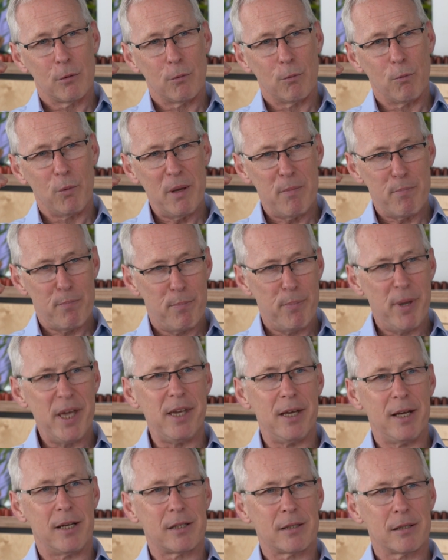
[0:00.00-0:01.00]
we
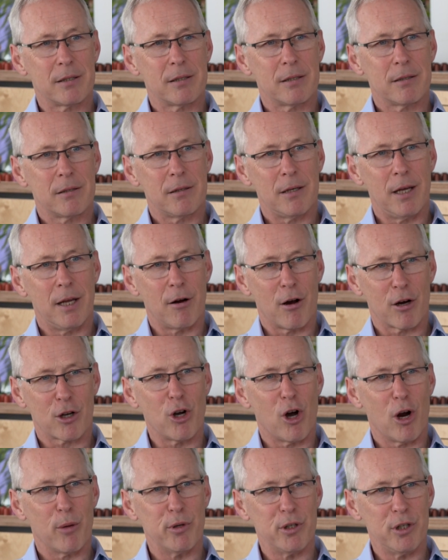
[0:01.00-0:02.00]
peaked in our
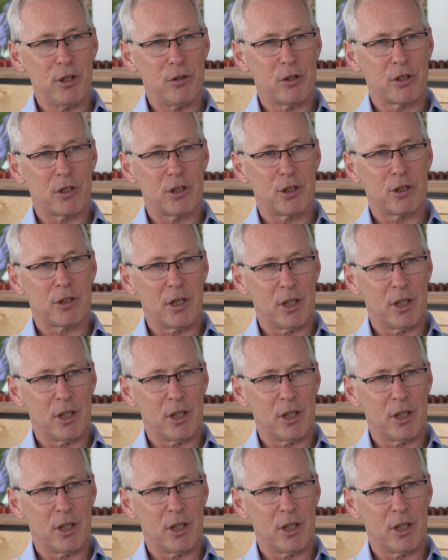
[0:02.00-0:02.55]
carbon usage